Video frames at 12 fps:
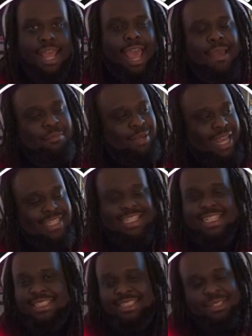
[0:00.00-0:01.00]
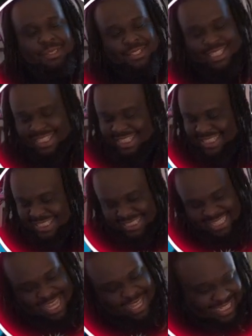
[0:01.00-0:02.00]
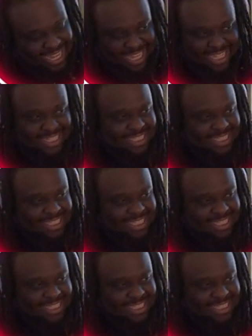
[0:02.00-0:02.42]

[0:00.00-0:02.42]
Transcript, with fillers: not about to do it. okay.